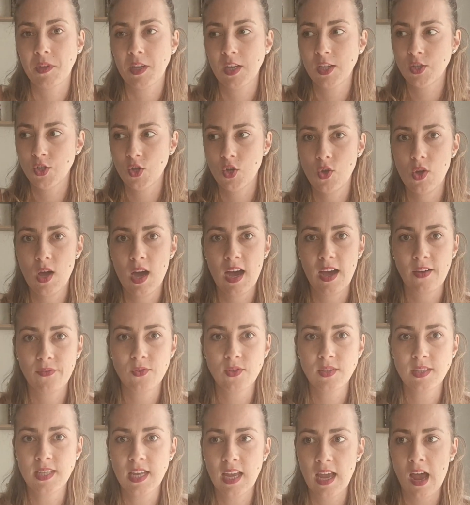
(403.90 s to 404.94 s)
So you have to
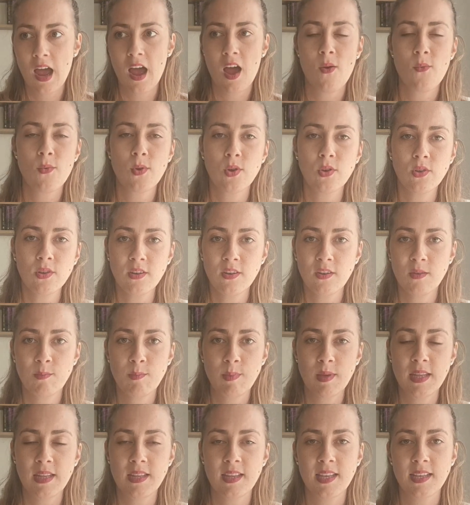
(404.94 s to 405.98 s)
say, how are we going to
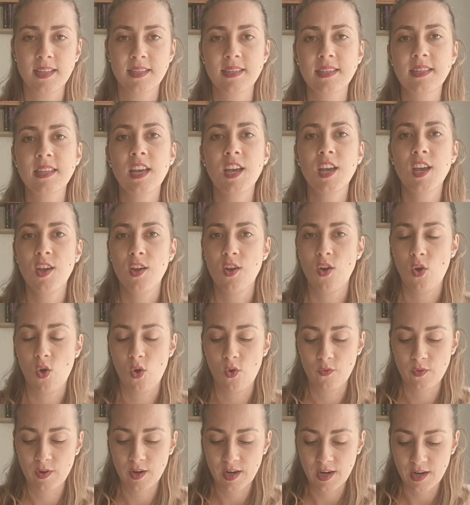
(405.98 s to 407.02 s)
repeat this
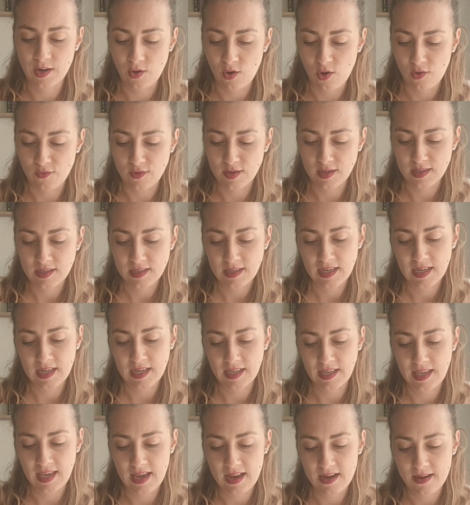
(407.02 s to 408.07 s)
over and over
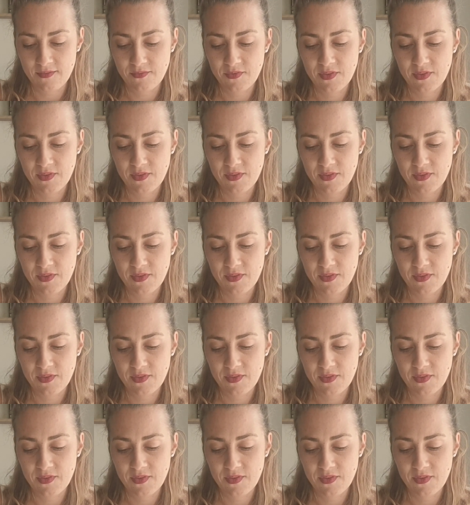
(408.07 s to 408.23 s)
again?